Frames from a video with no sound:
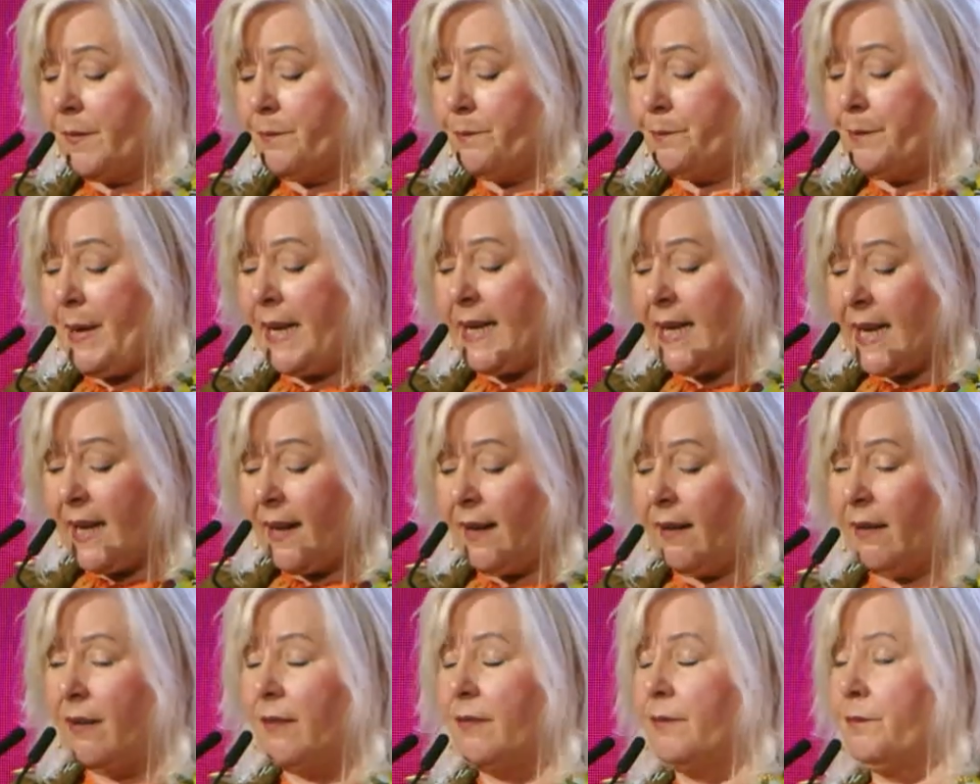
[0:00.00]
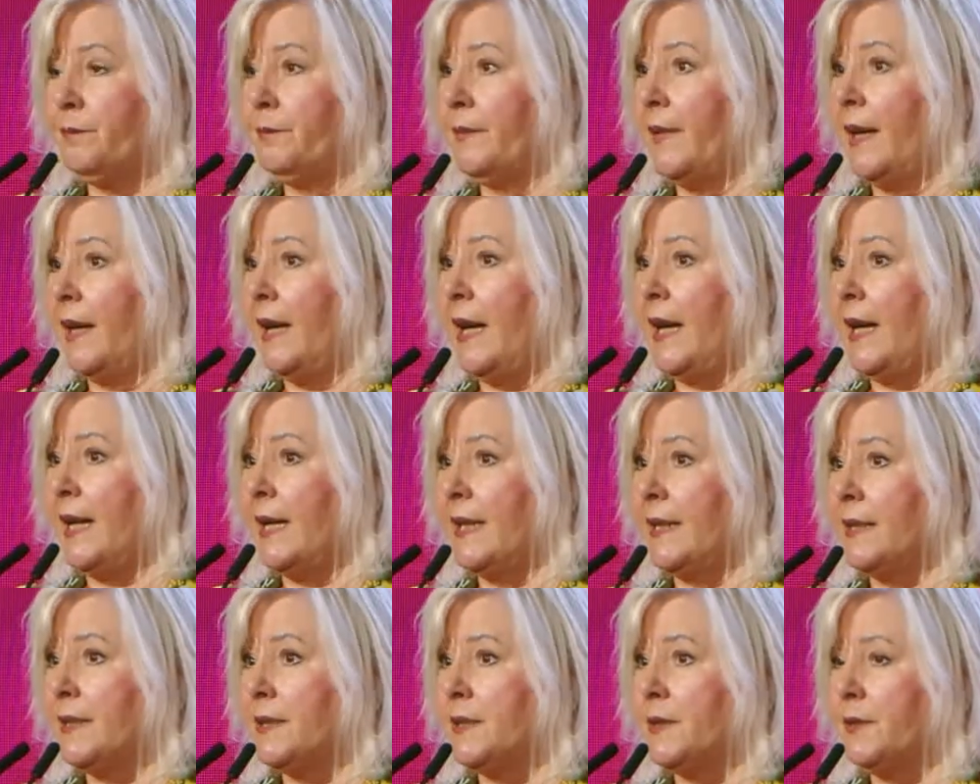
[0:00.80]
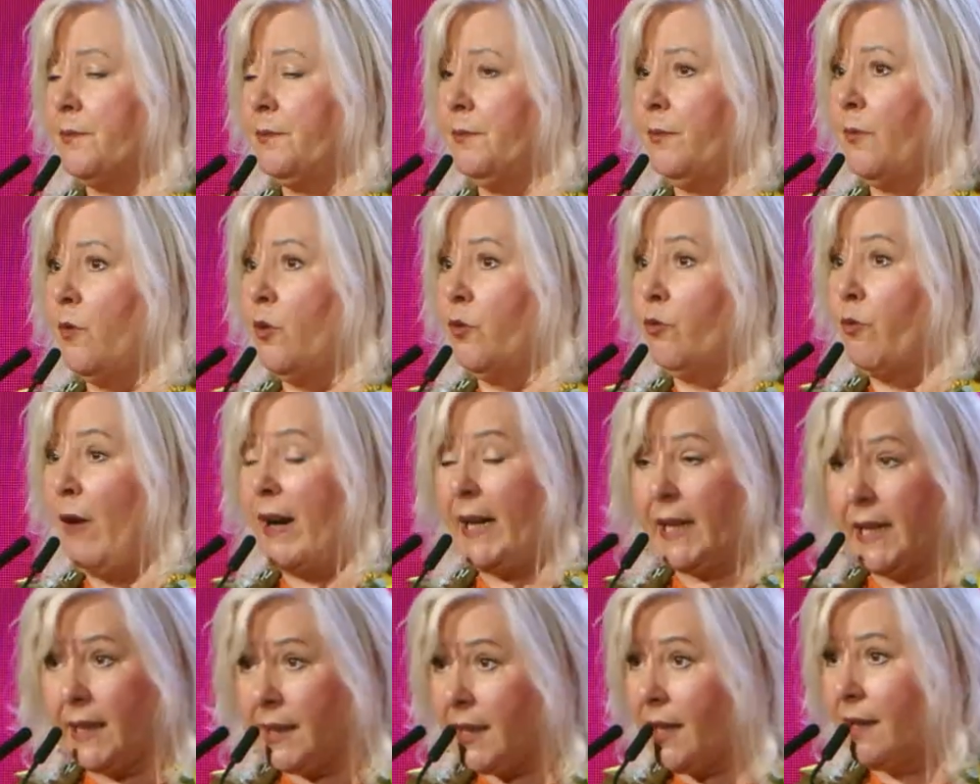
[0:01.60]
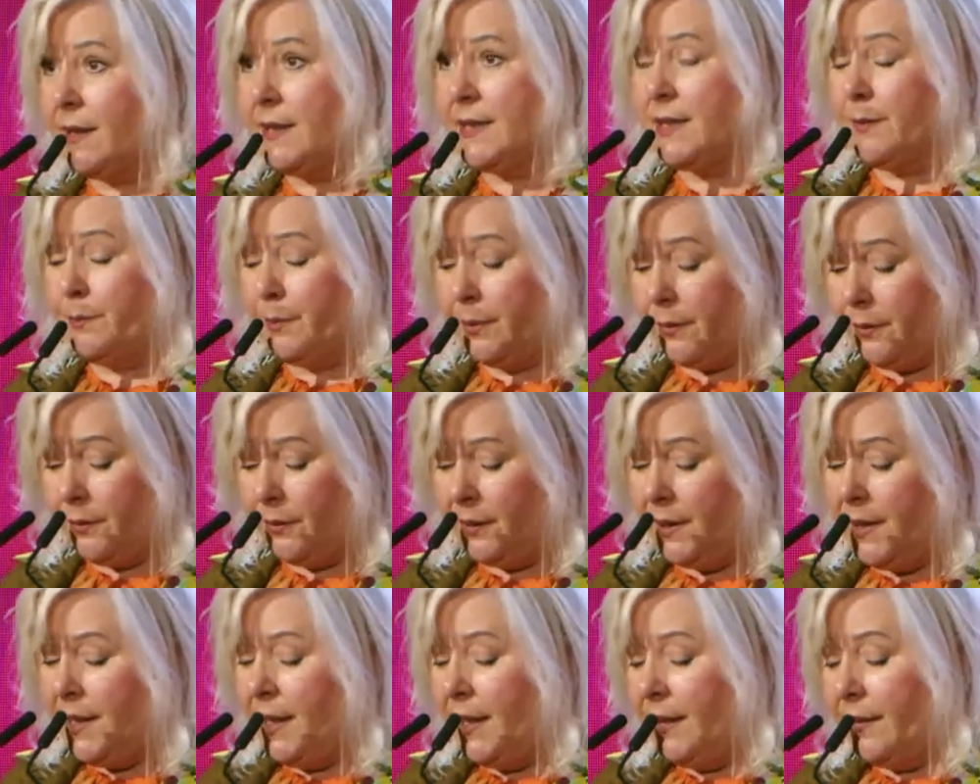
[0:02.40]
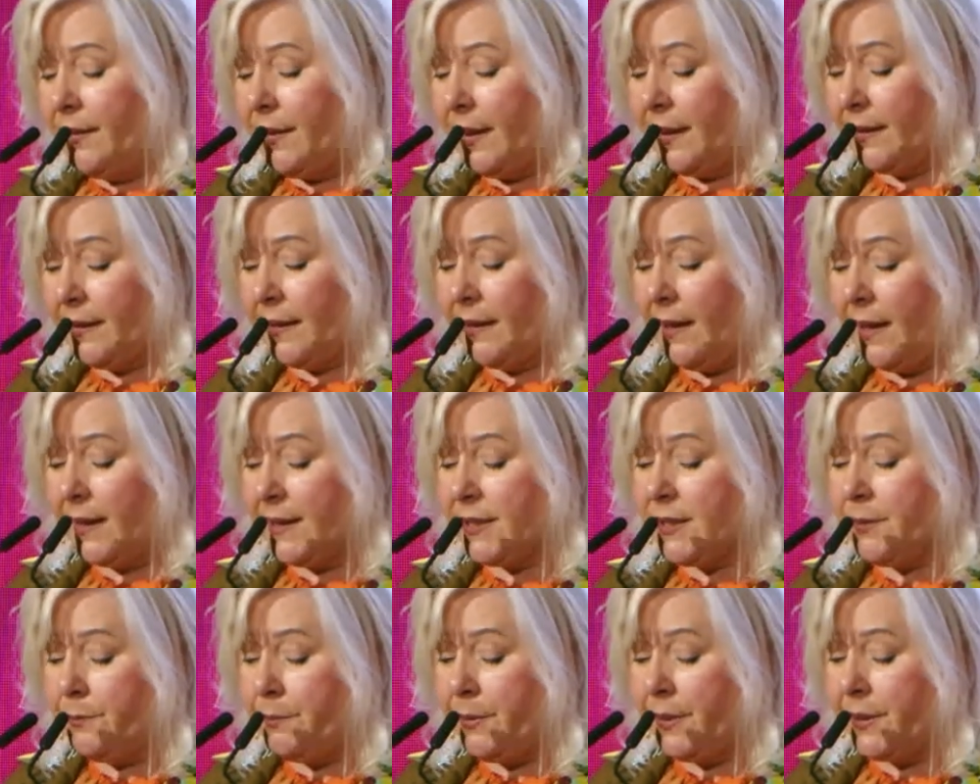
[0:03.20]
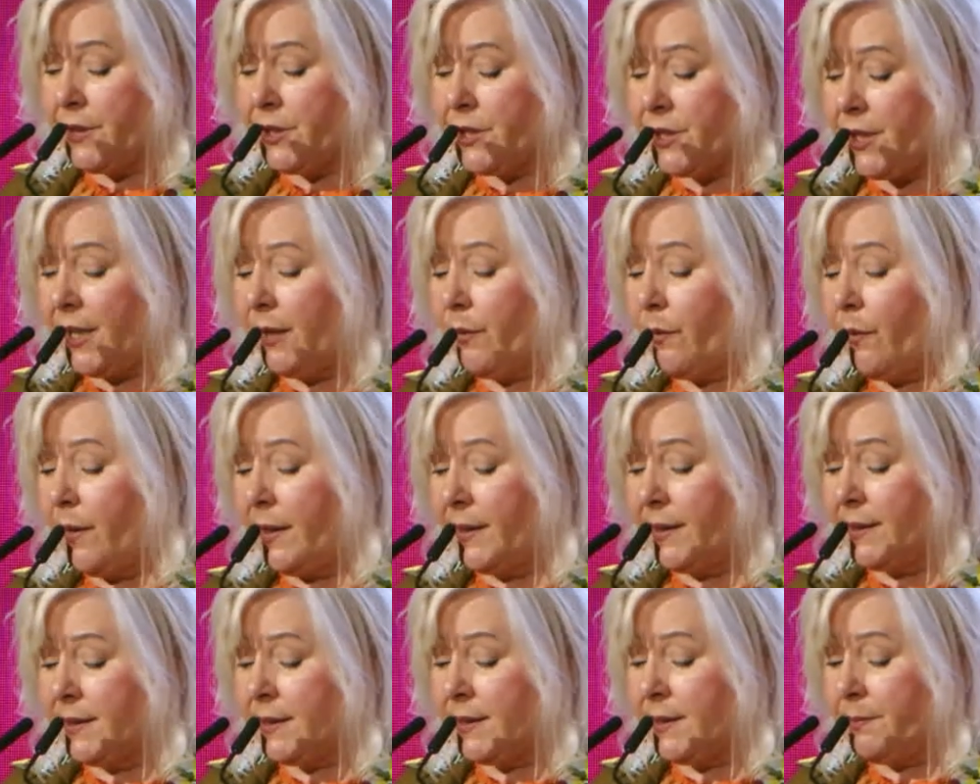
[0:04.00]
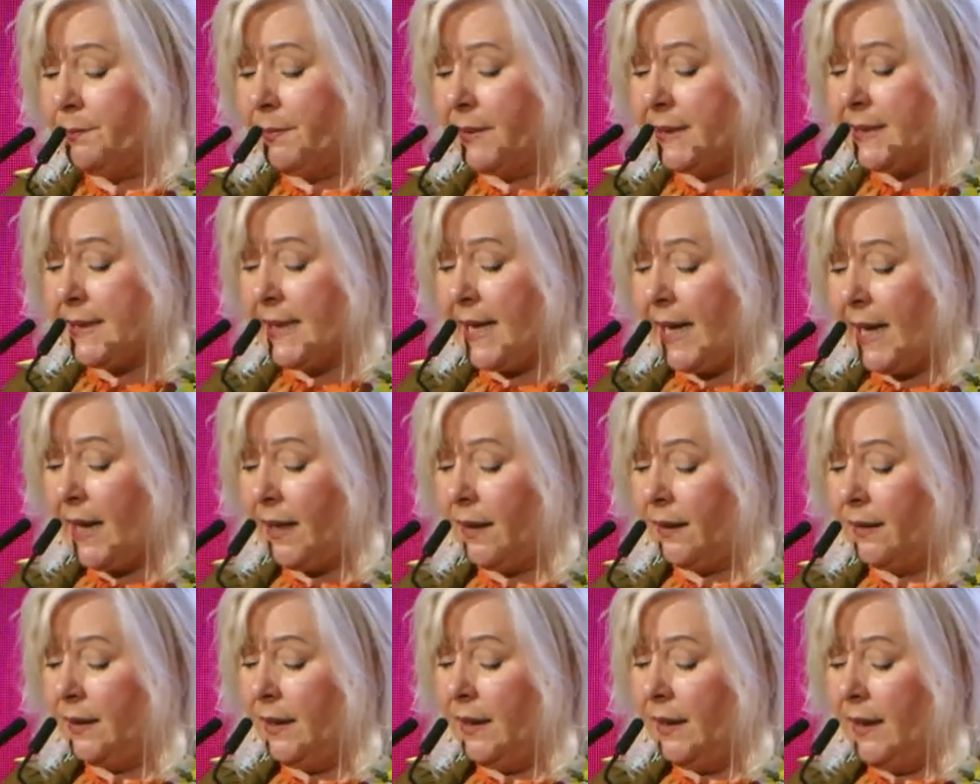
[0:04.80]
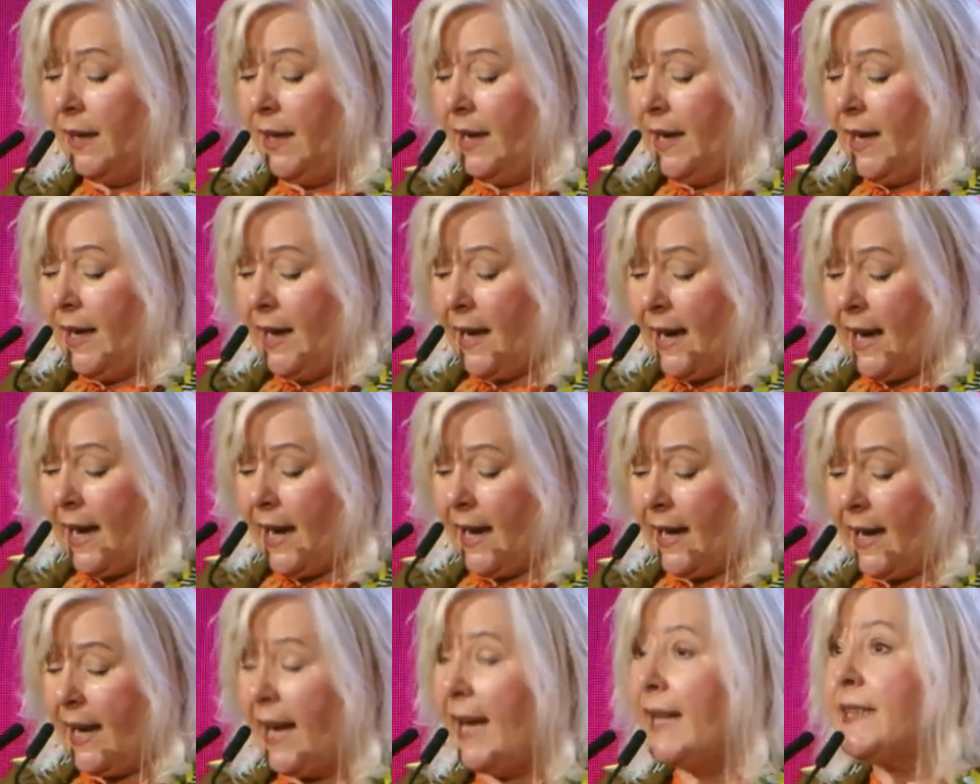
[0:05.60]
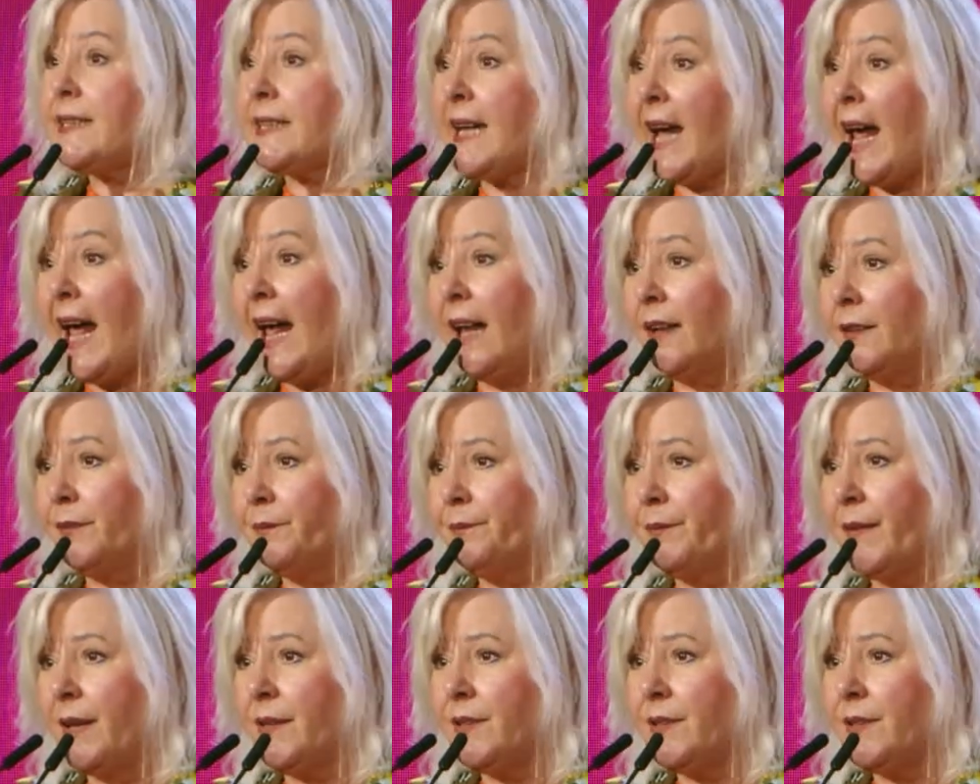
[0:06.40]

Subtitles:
bigger and more recognisable than the likes of British Airways, Mattel, et al.